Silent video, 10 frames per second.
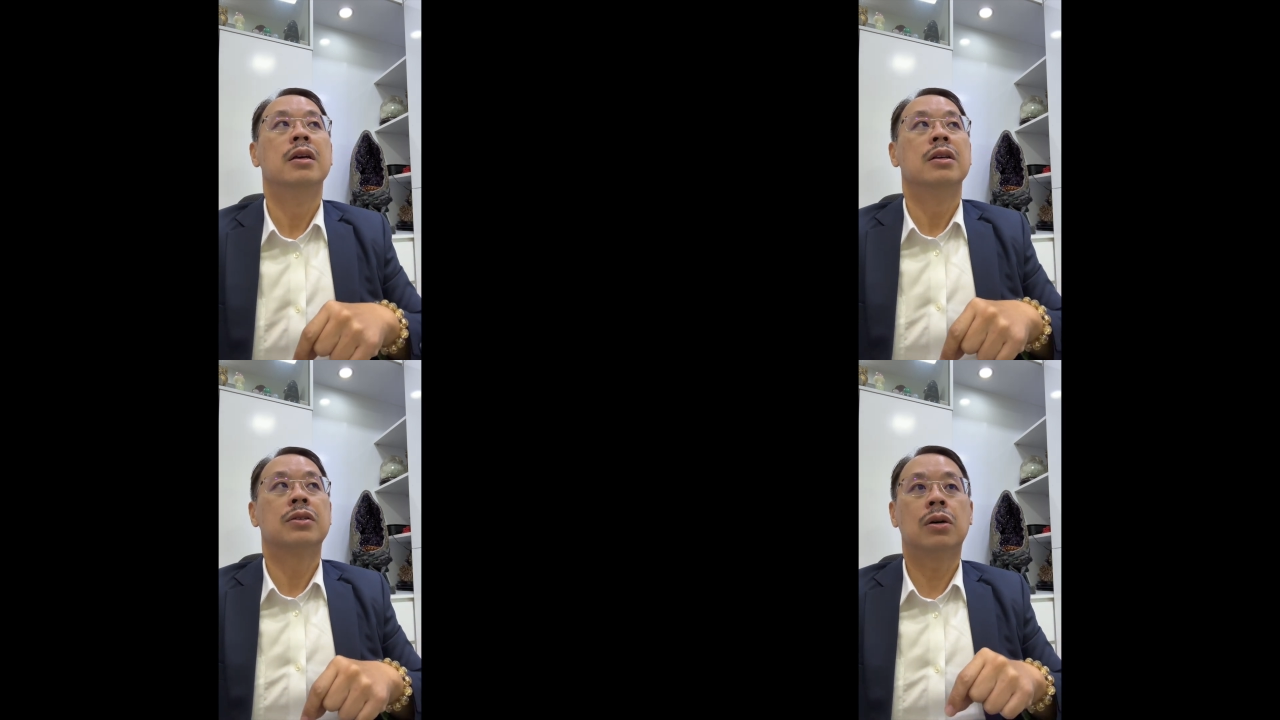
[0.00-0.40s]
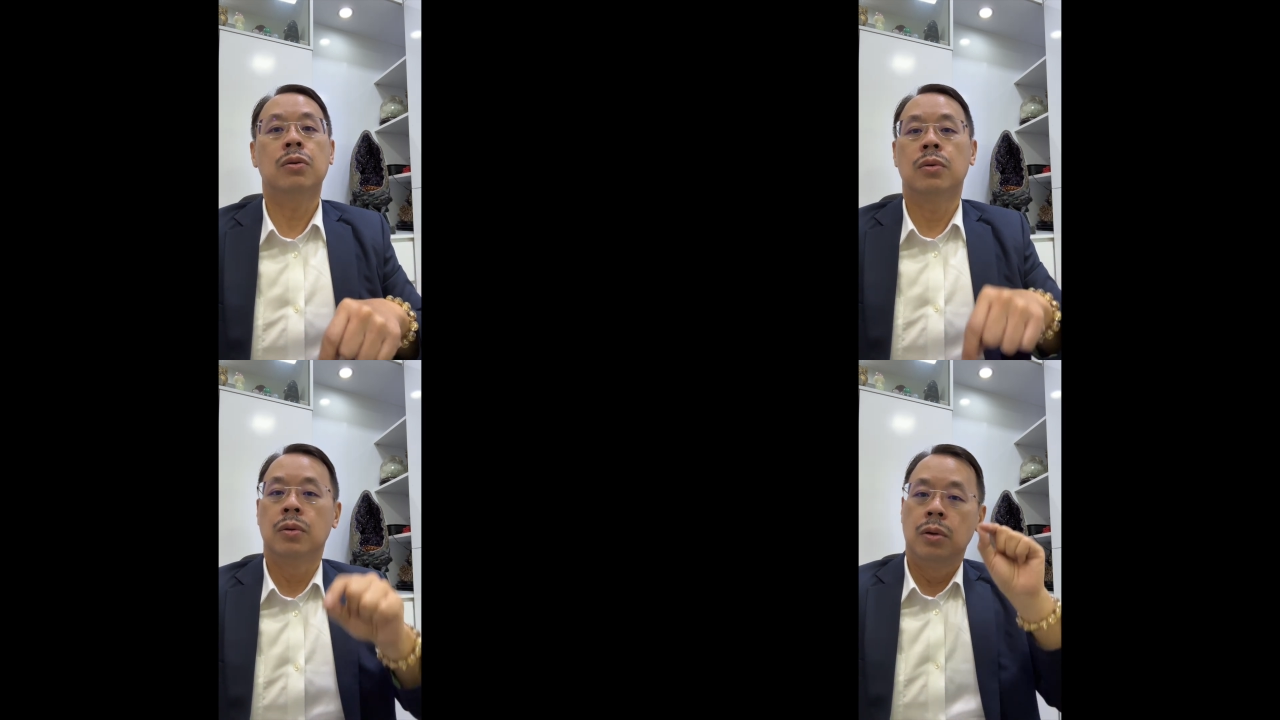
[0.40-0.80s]

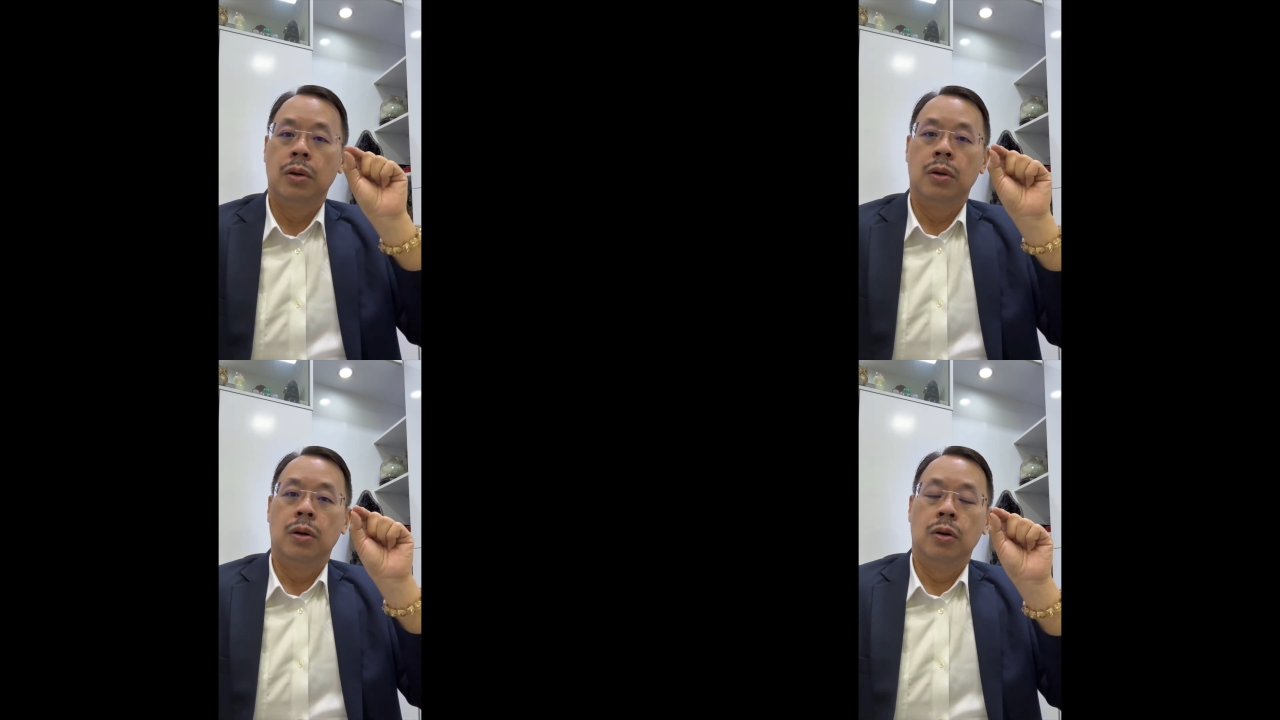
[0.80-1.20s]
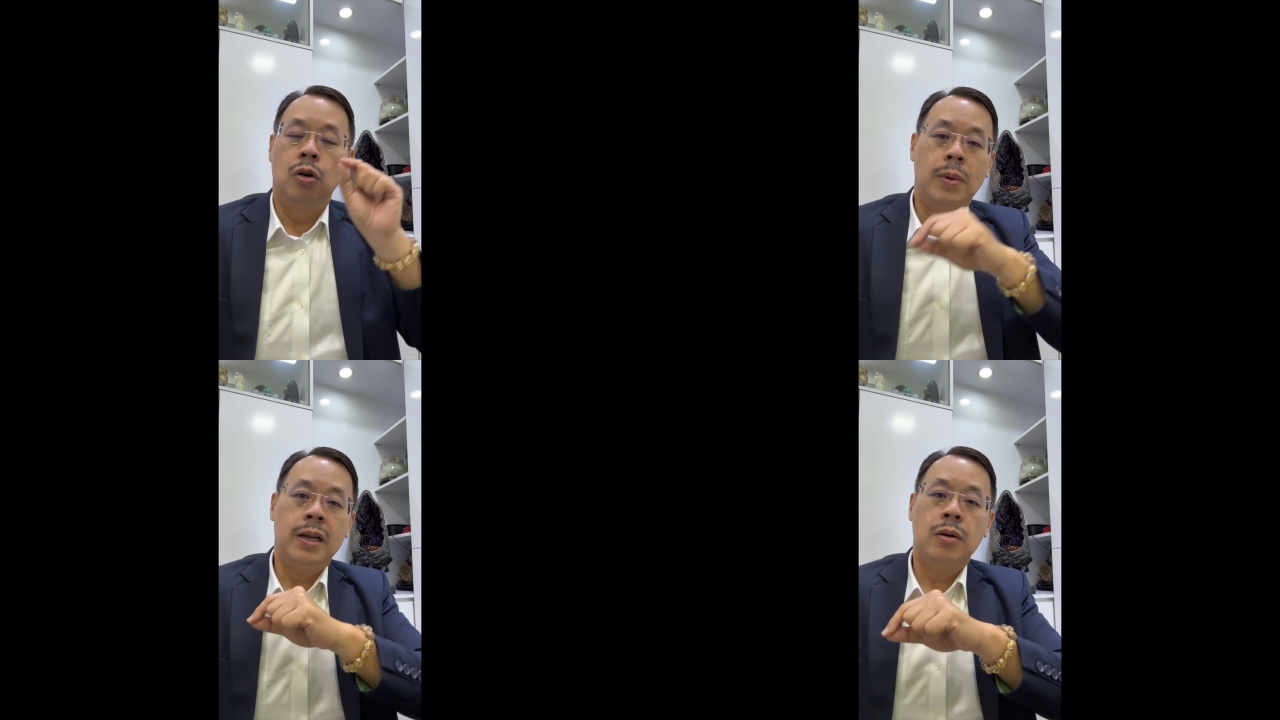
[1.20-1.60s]
So no
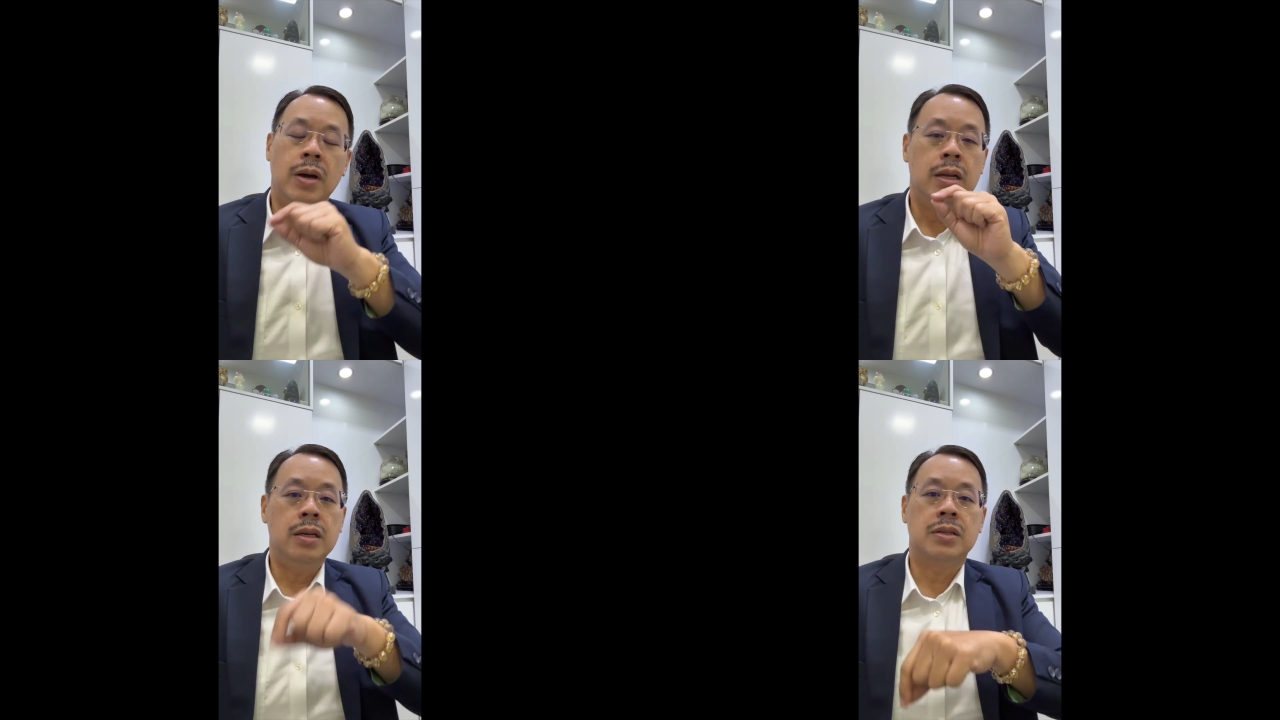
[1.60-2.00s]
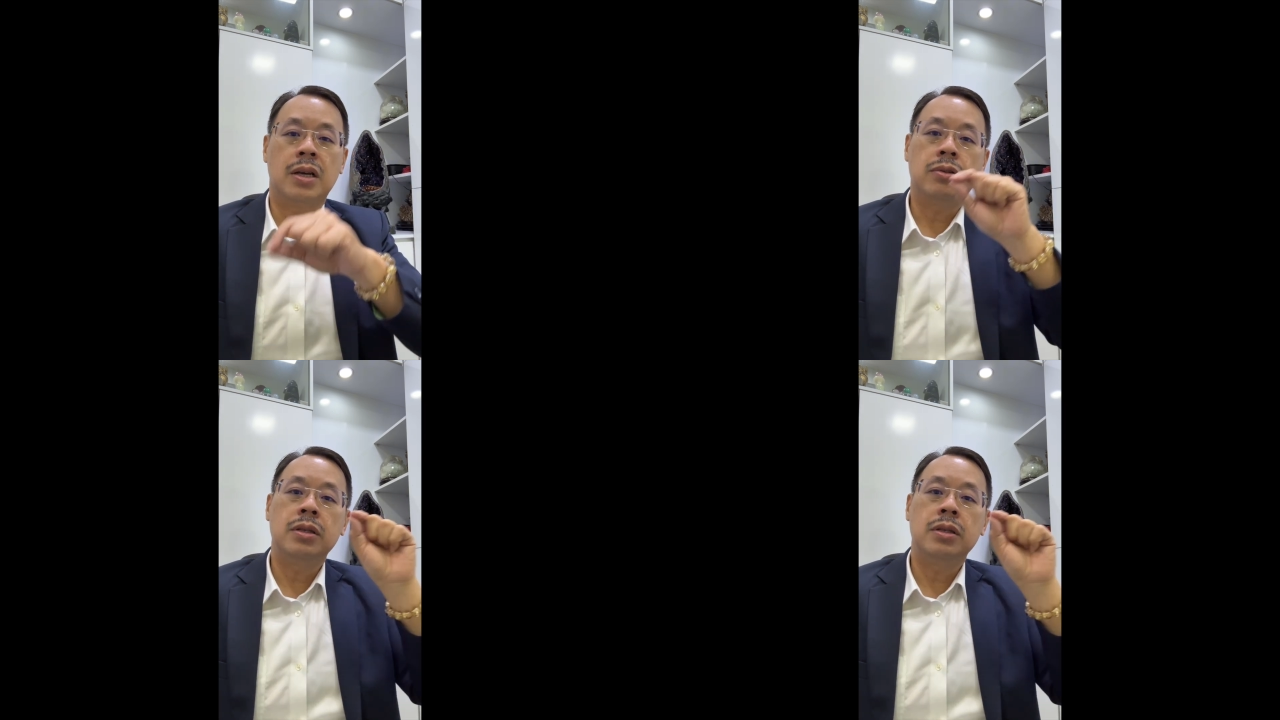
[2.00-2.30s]
matter whether it's actually